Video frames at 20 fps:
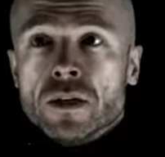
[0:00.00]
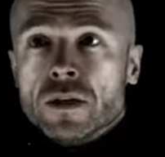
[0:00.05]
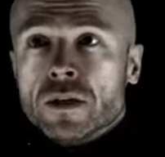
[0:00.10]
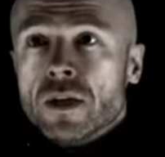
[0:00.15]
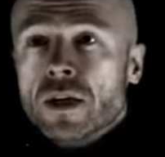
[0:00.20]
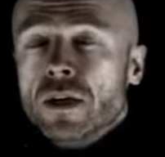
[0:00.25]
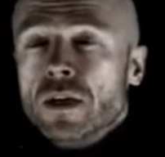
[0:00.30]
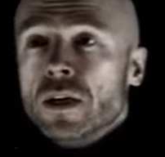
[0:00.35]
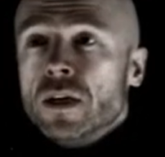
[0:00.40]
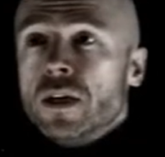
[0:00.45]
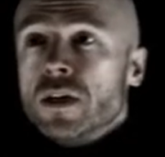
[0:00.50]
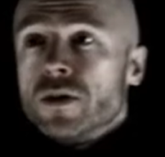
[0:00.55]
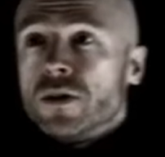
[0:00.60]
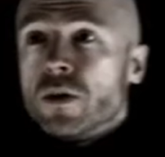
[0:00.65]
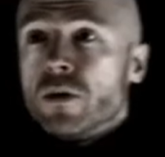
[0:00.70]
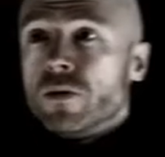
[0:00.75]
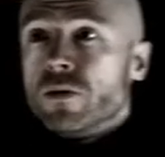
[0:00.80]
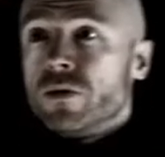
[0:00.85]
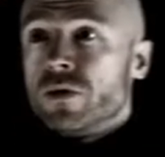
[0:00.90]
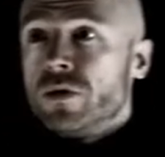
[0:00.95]
Yeah?
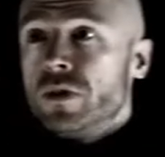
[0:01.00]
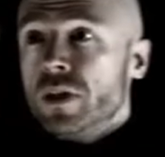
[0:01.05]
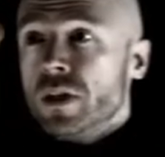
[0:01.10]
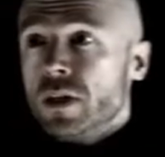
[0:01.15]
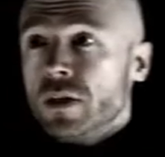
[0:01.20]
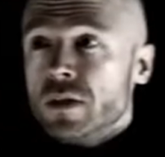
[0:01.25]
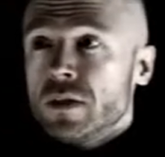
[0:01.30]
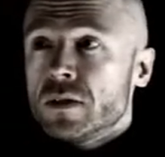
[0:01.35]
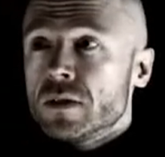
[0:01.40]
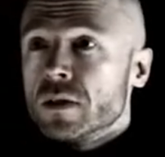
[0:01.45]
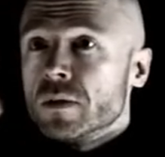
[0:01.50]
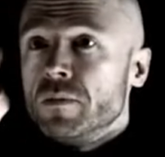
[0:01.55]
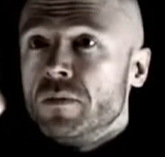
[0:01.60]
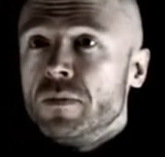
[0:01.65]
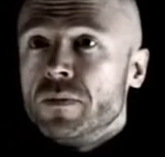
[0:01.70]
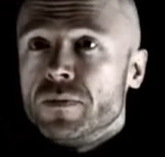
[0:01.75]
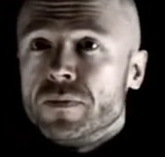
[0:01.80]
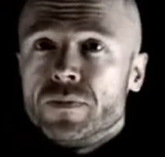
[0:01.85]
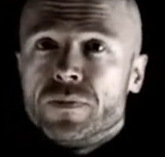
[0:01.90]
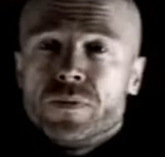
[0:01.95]
So this
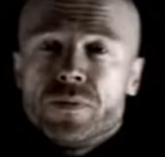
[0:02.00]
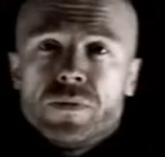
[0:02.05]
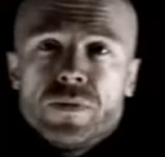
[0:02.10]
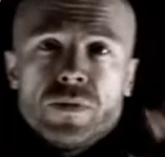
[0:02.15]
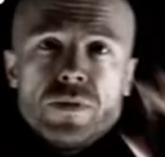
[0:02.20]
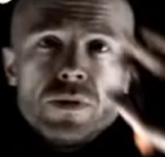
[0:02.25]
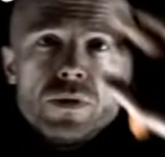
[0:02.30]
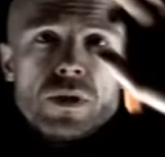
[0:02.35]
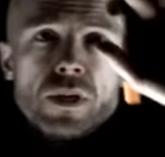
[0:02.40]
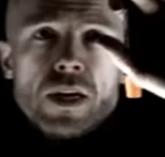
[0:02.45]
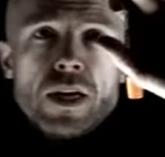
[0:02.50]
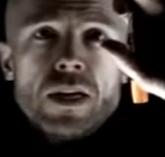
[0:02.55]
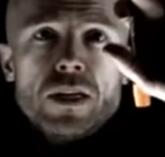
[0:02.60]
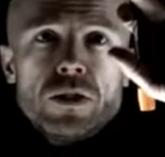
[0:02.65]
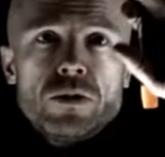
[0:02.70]
has